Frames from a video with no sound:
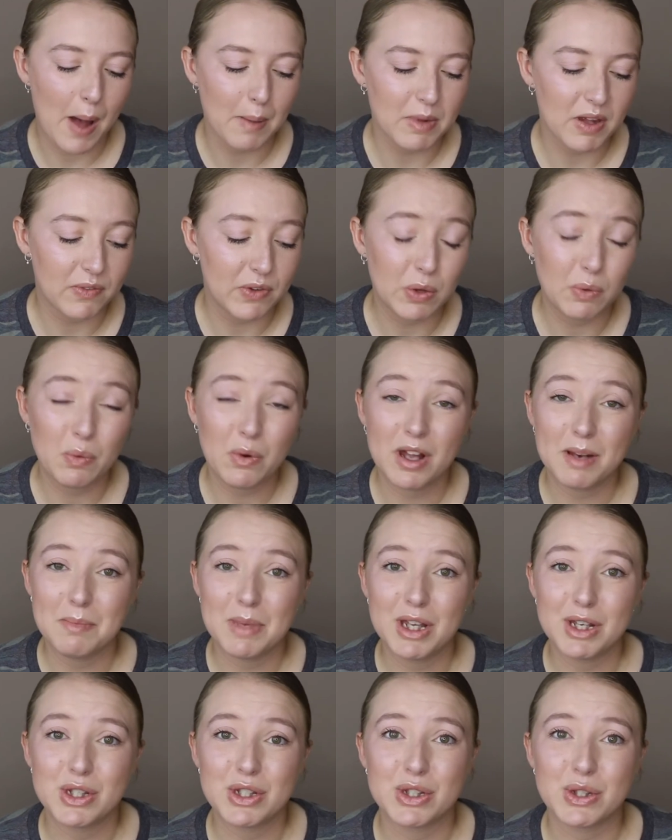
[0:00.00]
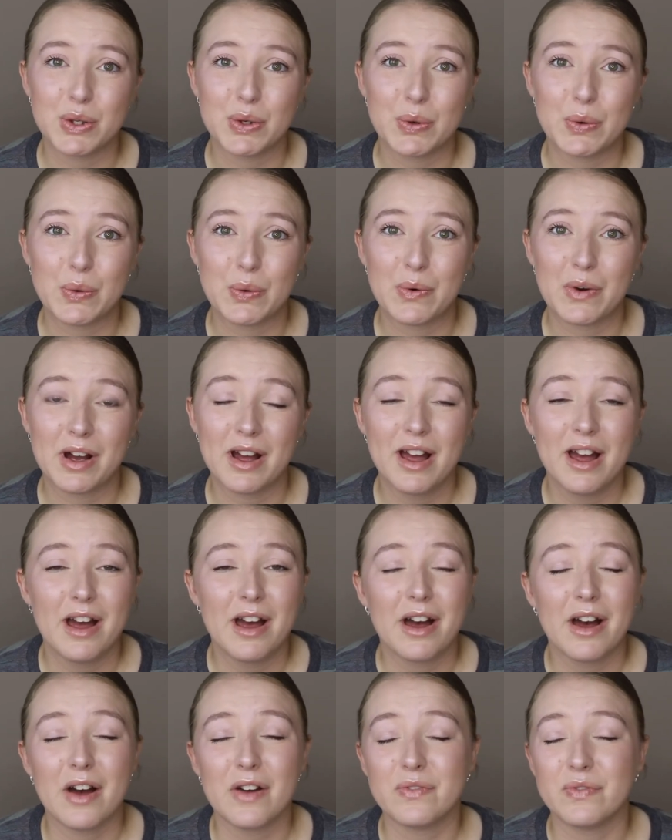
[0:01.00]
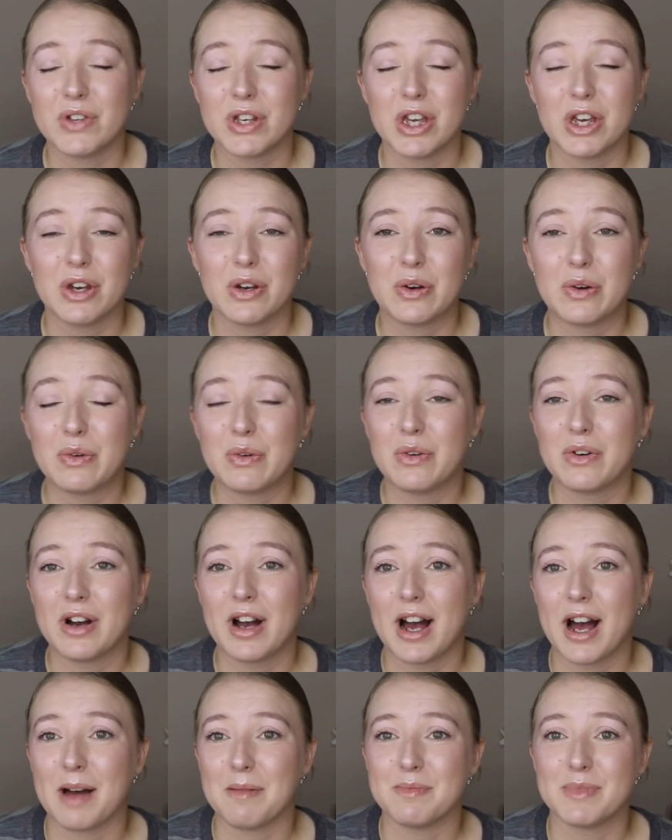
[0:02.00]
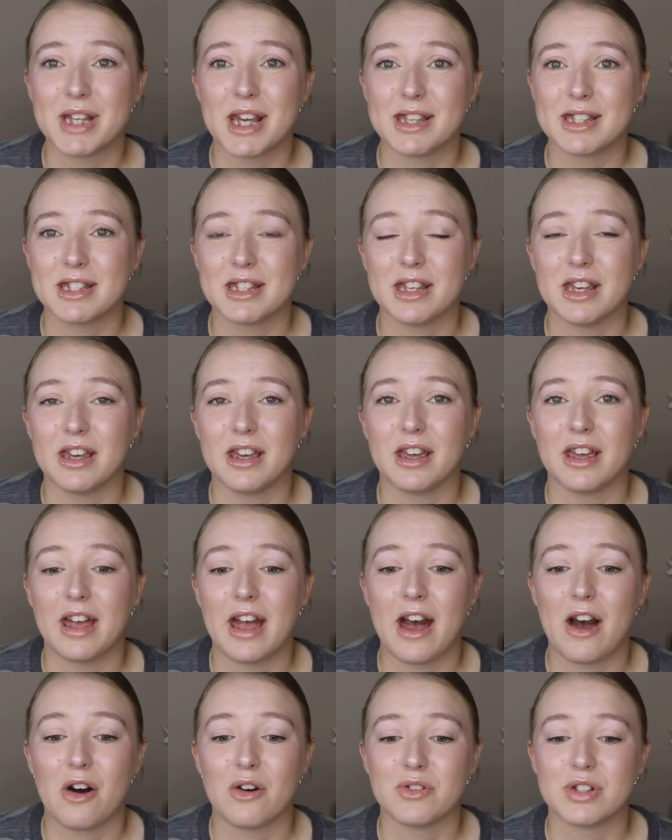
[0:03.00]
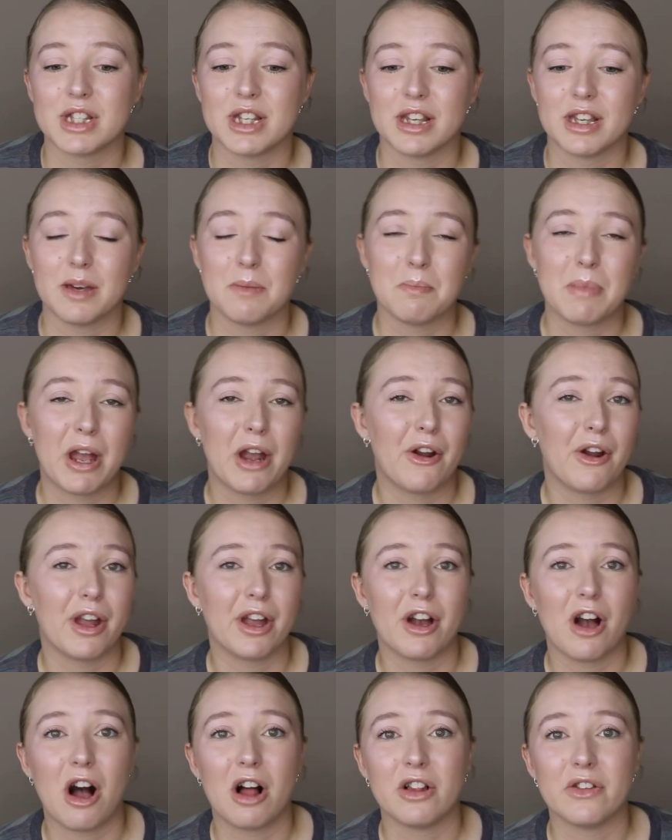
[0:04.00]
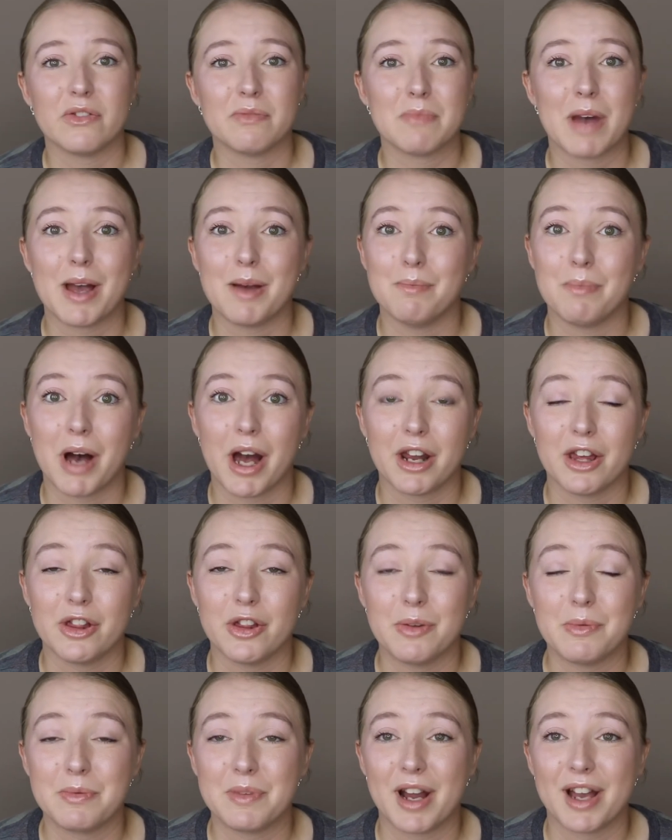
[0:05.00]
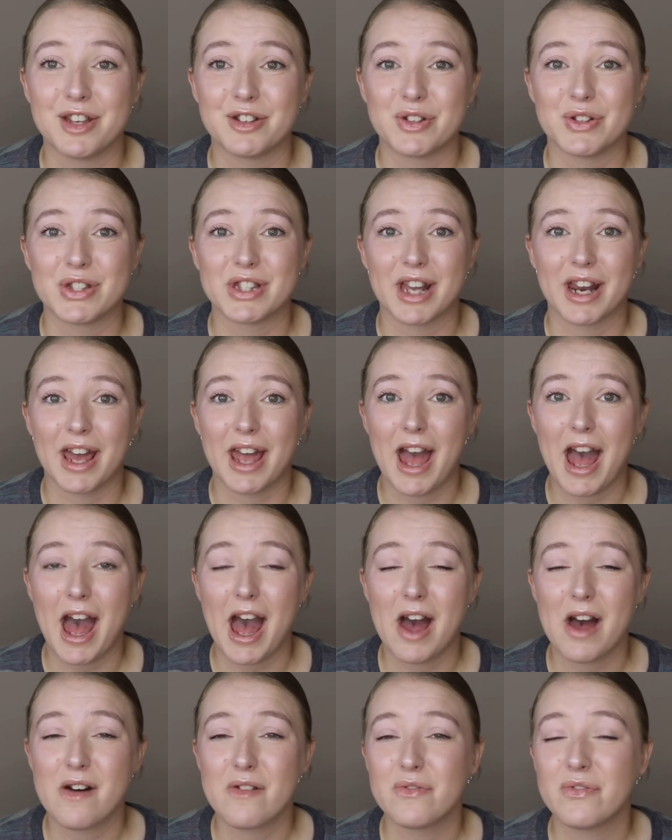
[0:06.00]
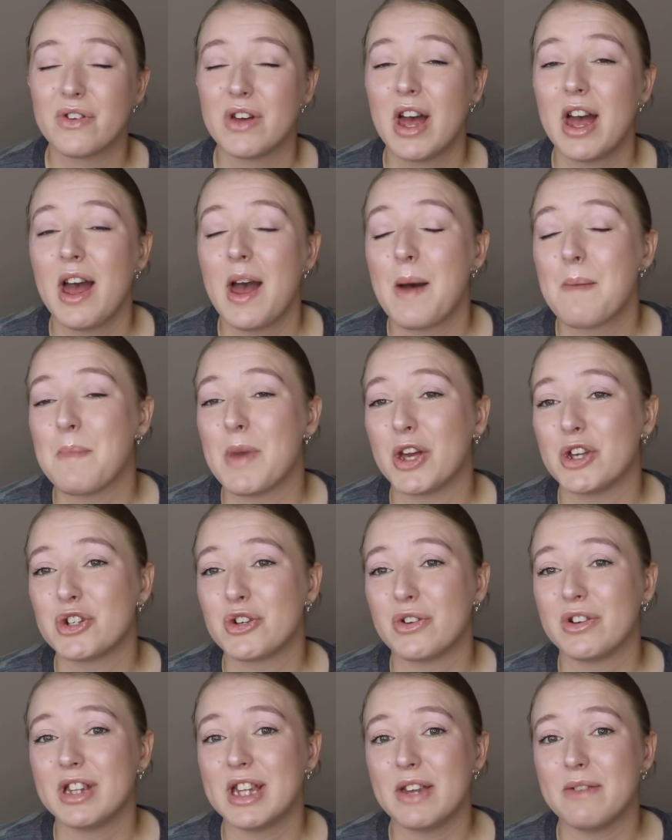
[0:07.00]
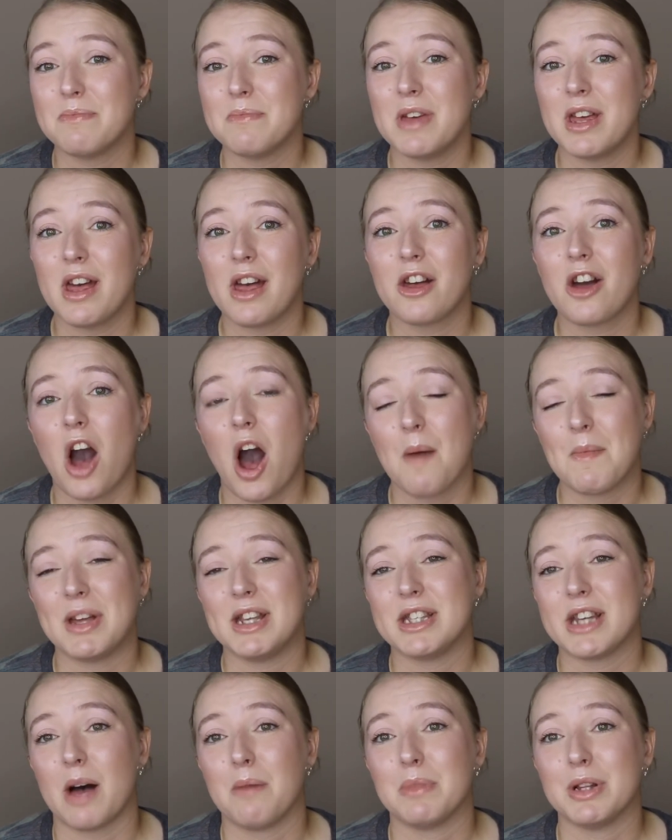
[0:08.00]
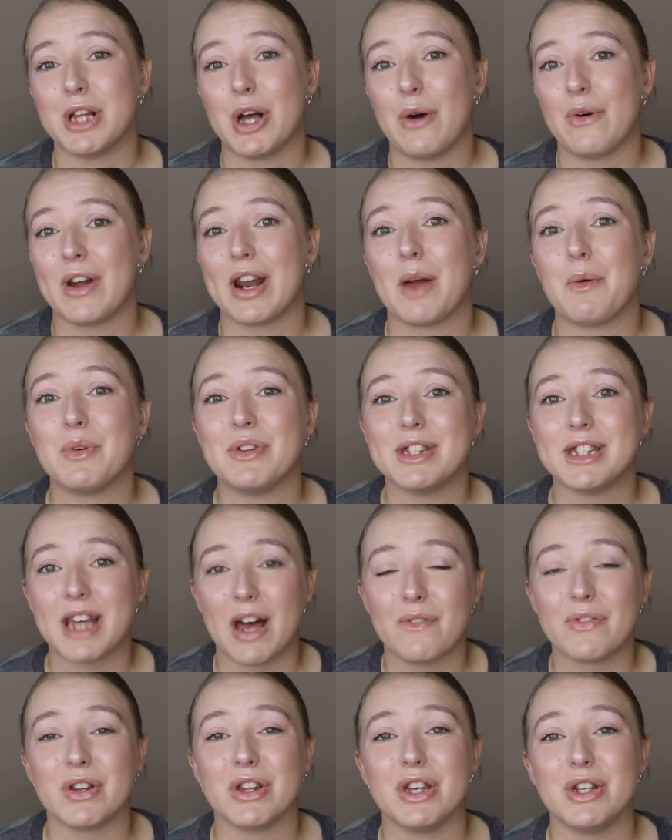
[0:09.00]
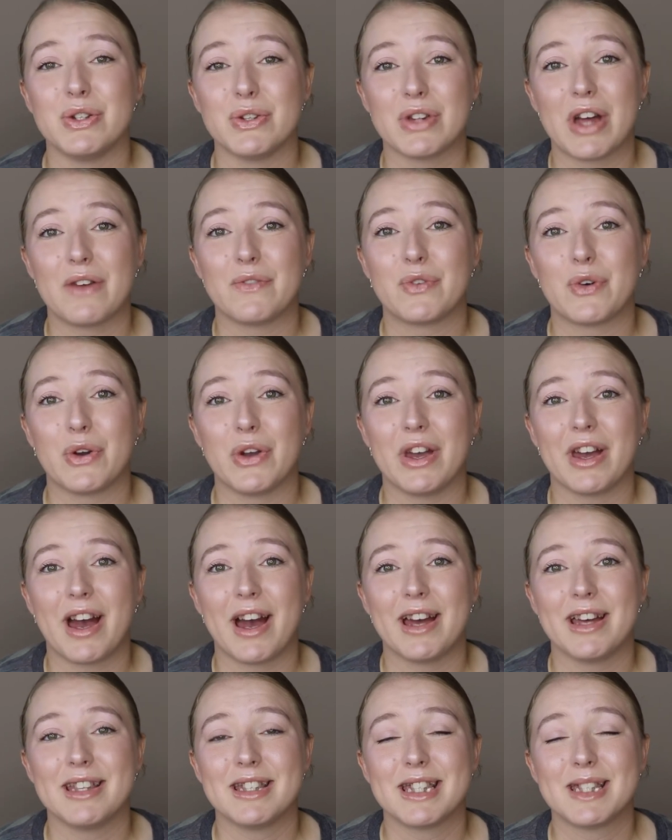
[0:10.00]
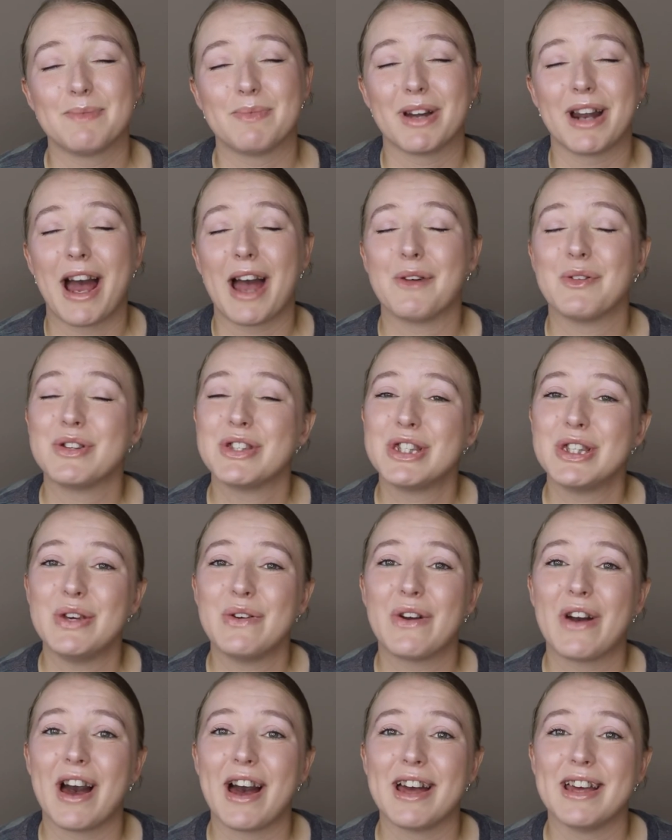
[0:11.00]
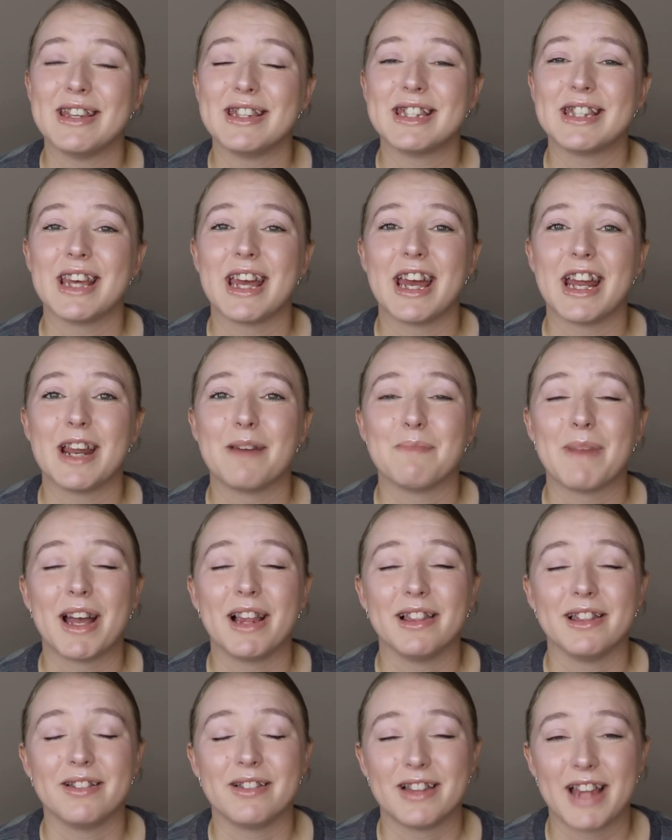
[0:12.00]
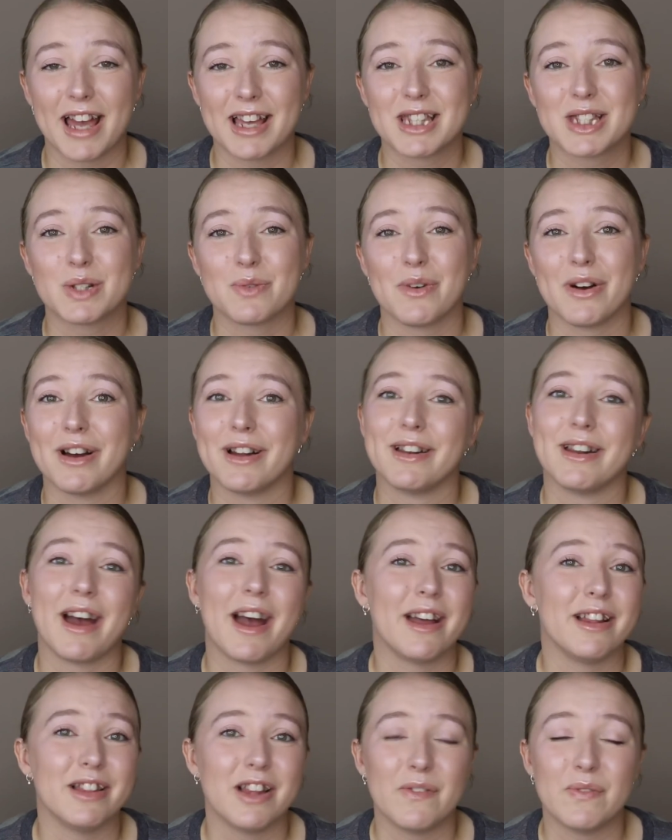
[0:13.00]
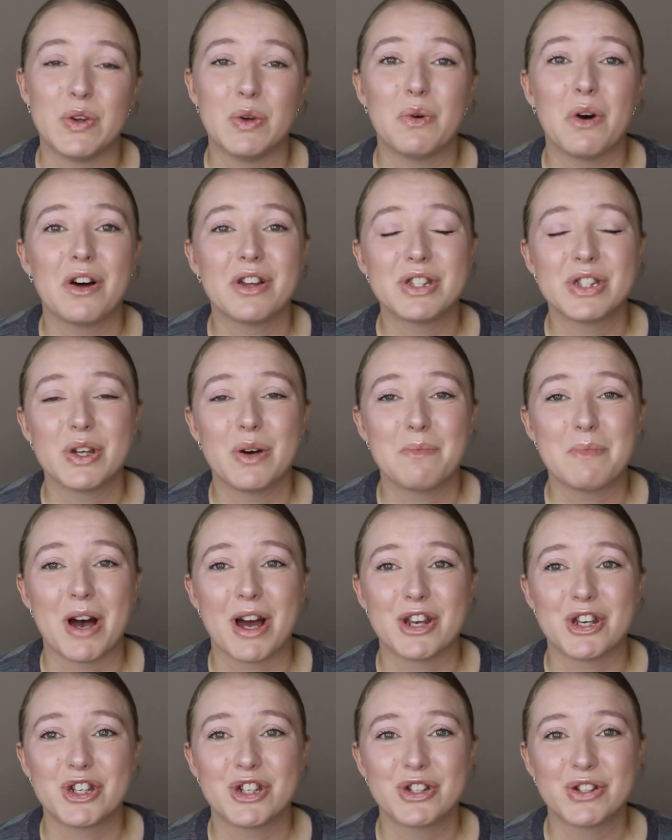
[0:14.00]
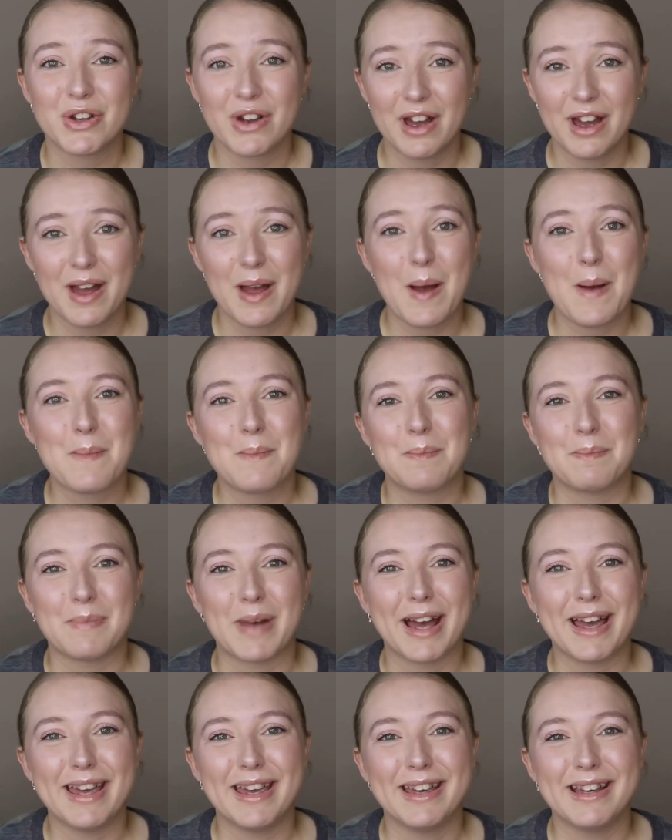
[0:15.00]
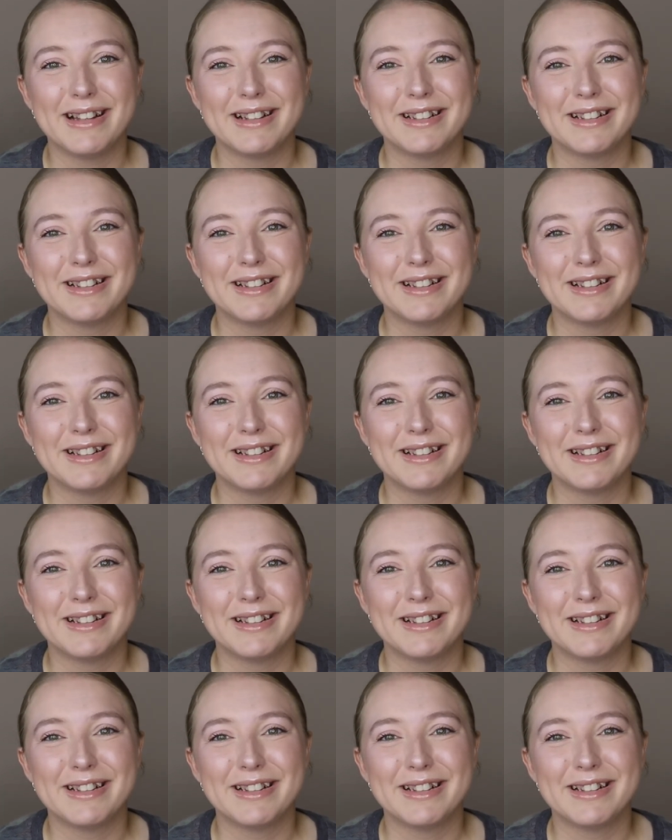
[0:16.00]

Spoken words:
If you want me to do a video testing out and comparing all of my body luminizers that I have, make sure and leave me a comment down below and I will definitely do that for you guys. But I will see you guys in my next one. I love you all so much. Bye.